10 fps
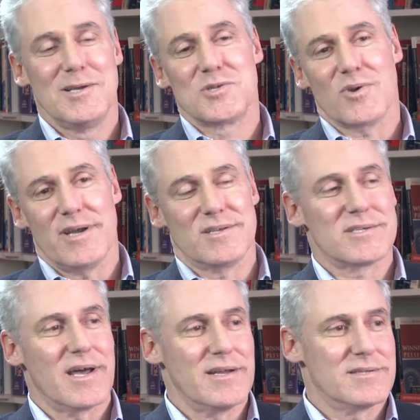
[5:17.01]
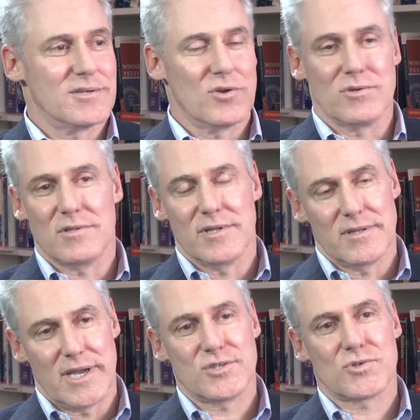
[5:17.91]
So I decided to go to
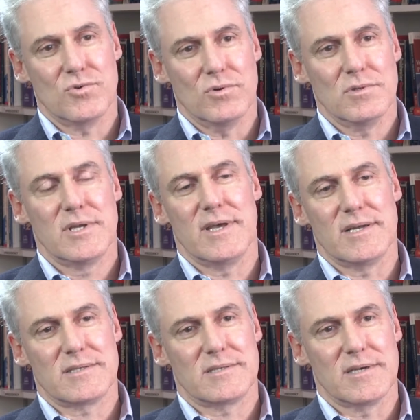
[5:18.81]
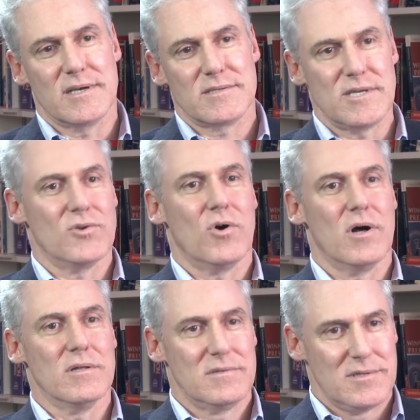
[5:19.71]
night school at Seton
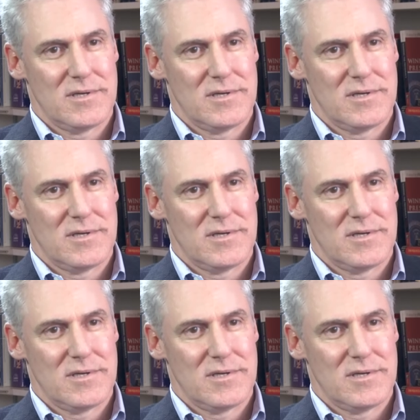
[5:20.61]
Hall